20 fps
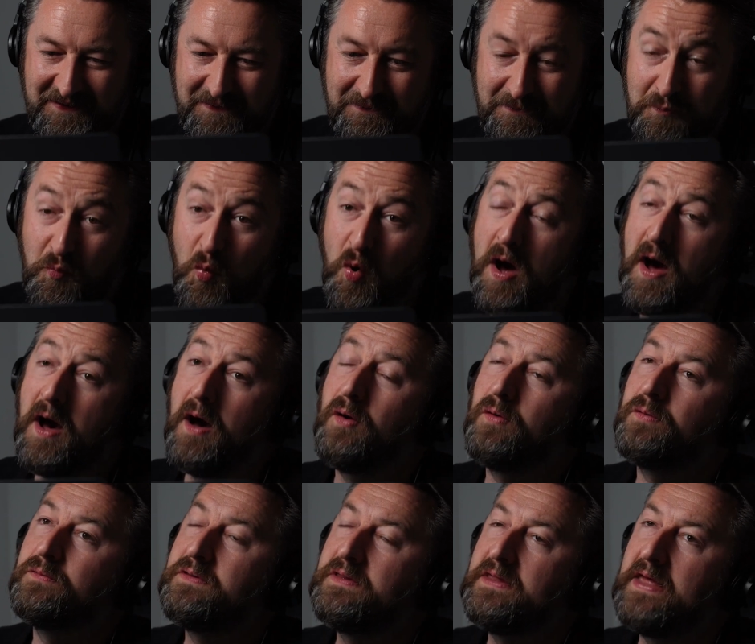
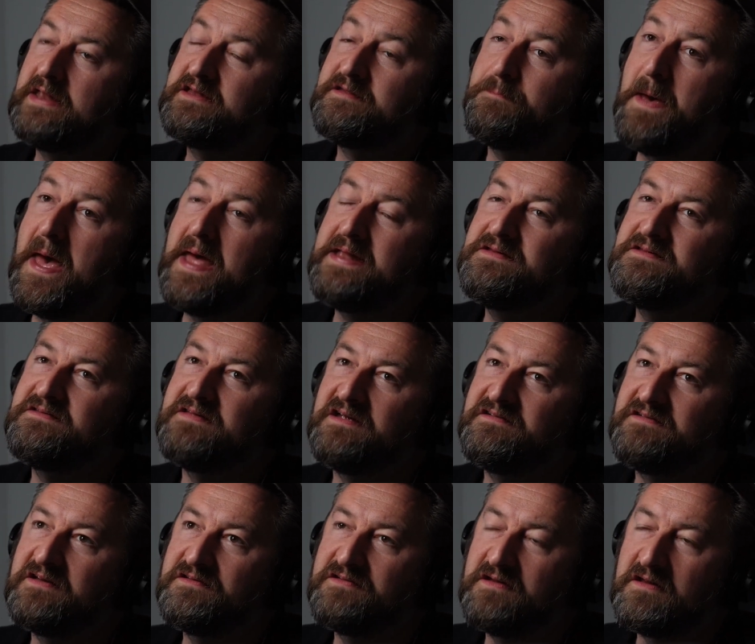Well, yeah, it depends
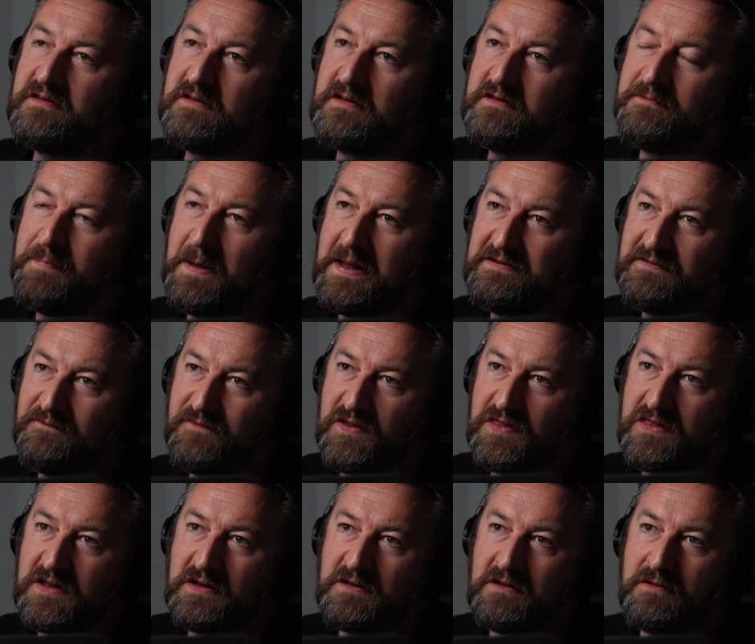actually, because it depends if you
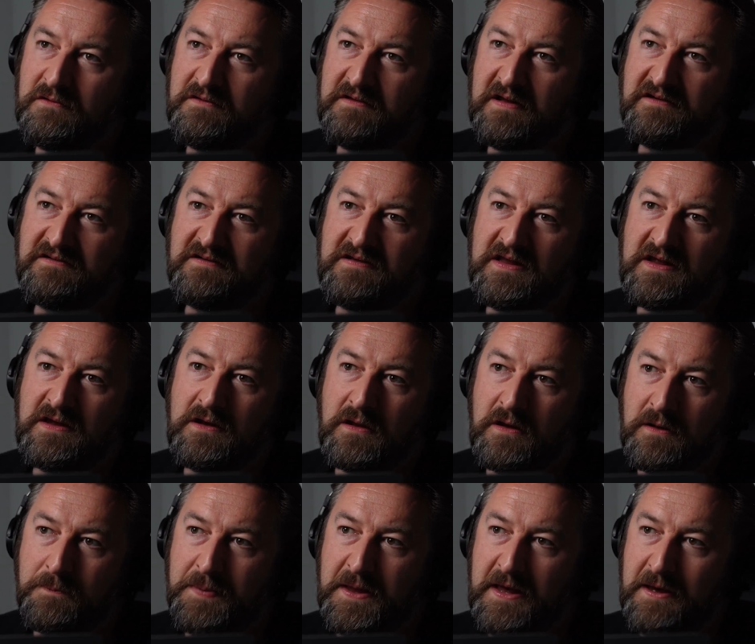think there is actually going
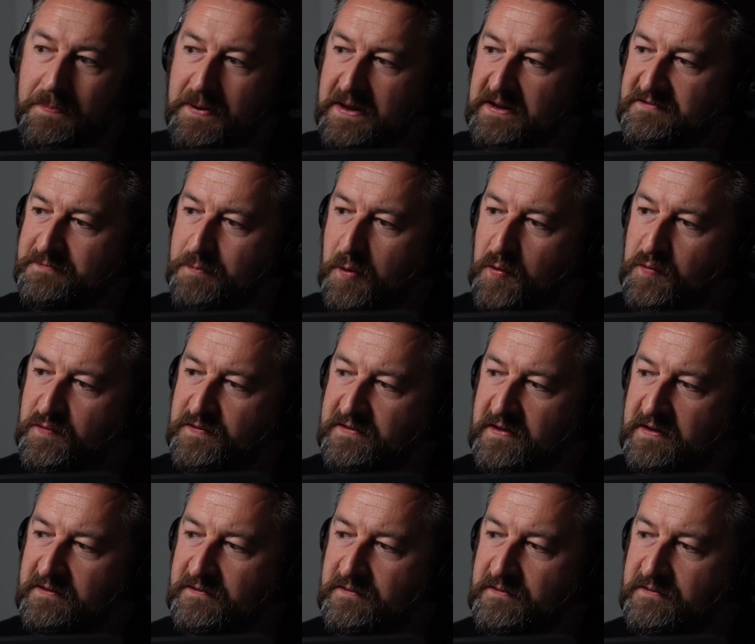to be a peace
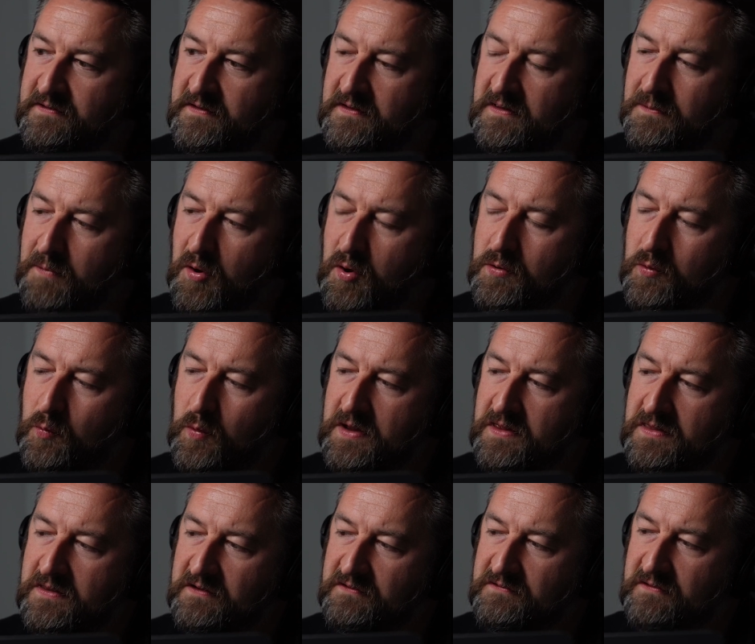process, because at the moment, the way
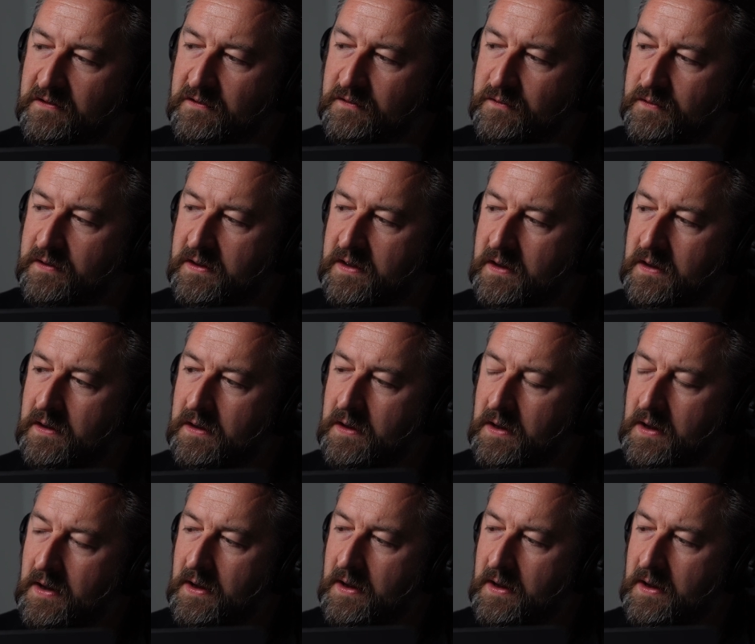things are looking,